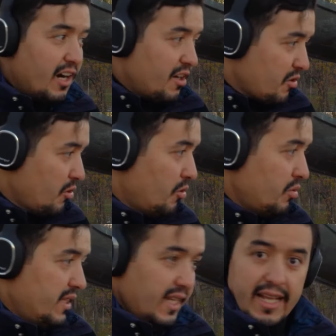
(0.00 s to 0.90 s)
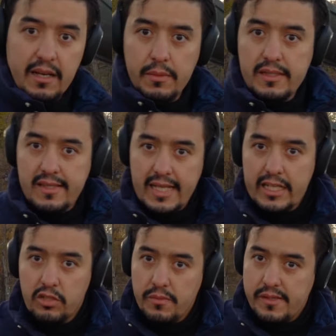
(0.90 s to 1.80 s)
Are all the elements, the
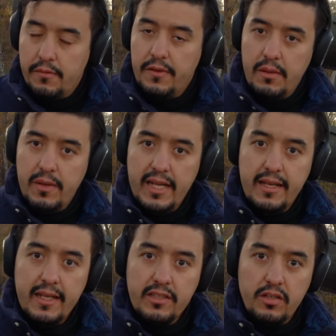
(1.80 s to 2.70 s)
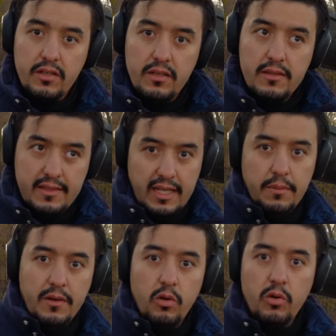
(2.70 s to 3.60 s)
atoms available in nature,
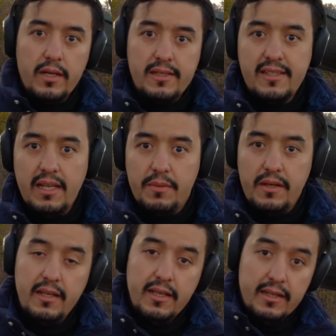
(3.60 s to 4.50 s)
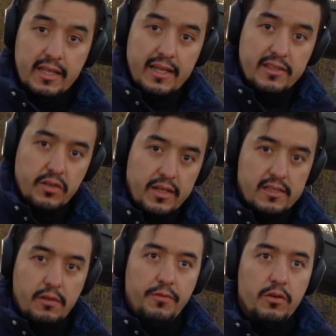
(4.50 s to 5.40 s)
stable or unstable? The answer is
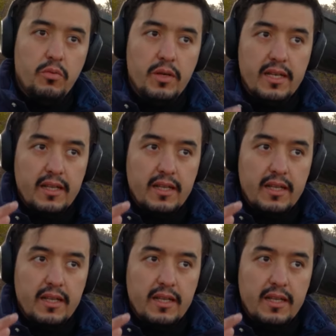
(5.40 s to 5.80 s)
the following,